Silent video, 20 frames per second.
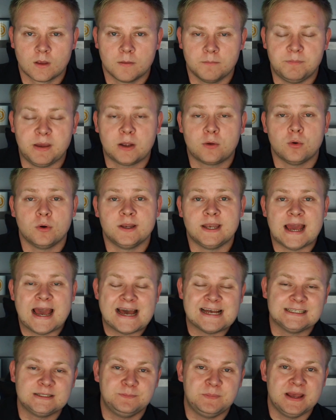Bitcoin
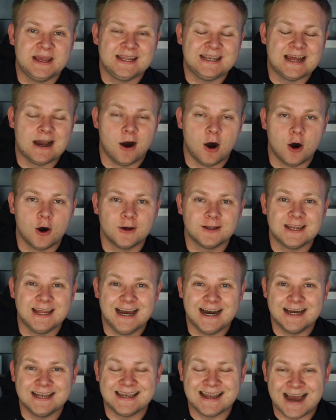has been on
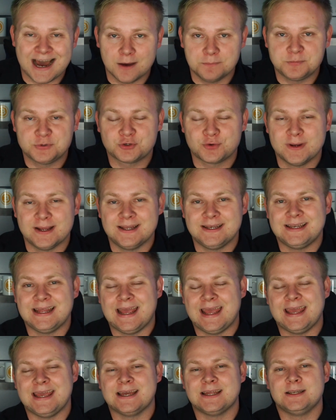an
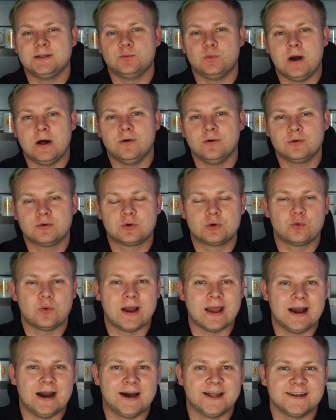uptrend and, well,
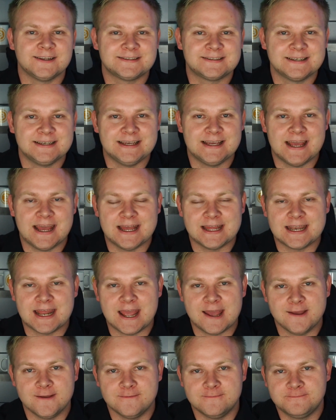quite honestly, in
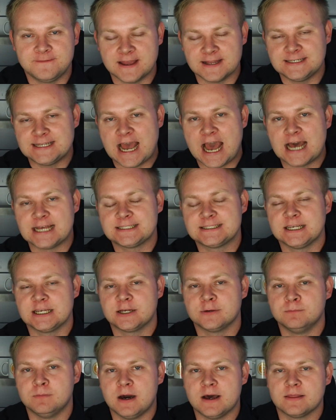a
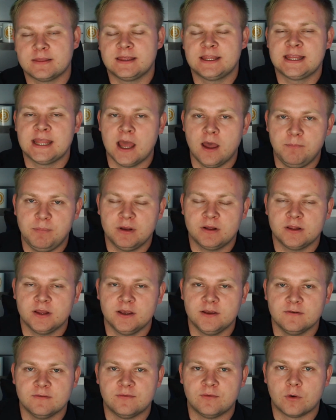fantastic month,
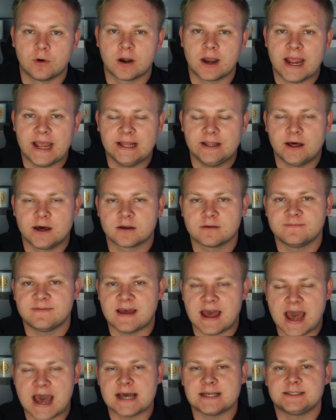typically for a lot of
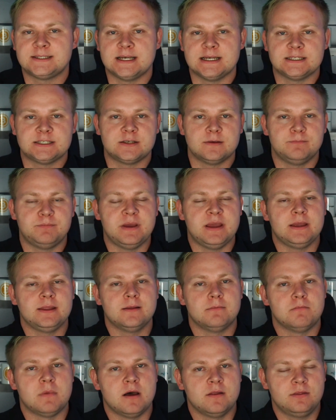assets, being
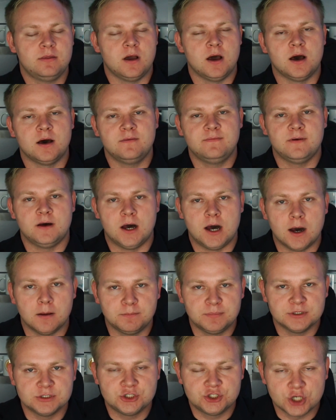the month of
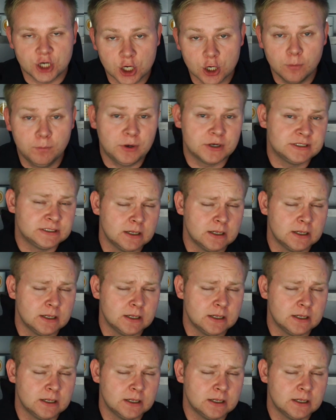October.